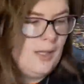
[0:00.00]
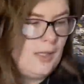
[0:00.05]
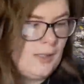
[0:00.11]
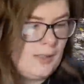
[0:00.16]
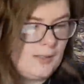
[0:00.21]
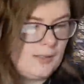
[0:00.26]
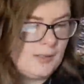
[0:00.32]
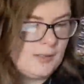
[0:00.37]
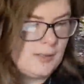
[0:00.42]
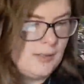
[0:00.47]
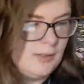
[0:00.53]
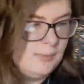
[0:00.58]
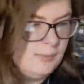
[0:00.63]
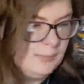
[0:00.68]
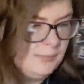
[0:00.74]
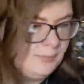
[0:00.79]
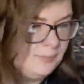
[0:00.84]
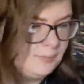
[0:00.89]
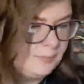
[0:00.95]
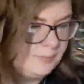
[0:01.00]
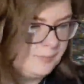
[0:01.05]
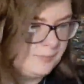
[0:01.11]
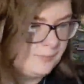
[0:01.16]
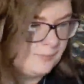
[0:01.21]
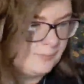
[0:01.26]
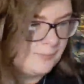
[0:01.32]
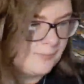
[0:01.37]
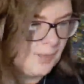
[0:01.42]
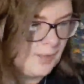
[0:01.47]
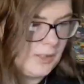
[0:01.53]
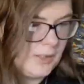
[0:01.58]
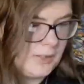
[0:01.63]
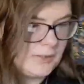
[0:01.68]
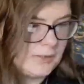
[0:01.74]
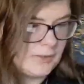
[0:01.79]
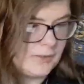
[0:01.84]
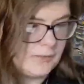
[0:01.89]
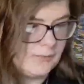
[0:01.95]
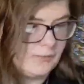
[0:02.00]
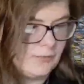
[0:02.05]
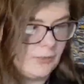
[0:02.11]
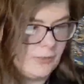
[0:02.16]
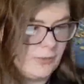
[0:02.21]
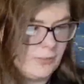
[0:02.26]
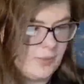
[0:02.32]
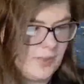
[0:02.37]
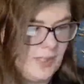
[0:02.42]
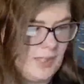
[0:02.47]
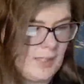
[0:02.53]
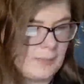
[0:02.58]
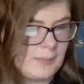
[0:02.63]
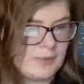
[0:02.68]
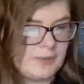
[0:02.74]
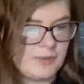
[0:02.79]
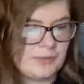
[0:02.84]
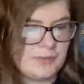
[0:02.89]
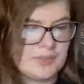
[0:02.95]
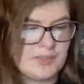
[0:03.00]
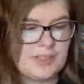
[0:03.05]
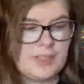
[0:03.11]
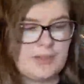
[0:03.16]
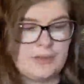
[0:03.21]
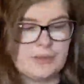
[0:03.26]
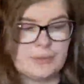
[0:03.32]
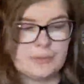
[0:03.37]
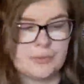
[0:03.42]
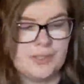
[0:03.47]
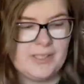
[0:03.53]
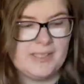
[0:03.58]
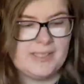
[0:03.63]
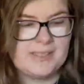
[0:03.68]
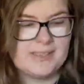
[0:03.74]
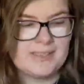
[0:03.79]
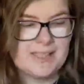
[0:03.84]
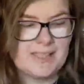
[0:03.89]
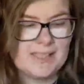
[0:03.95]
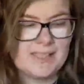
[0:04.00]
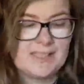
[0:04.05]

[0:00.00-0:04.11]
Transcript: AD. So Florida became a U.S. territory in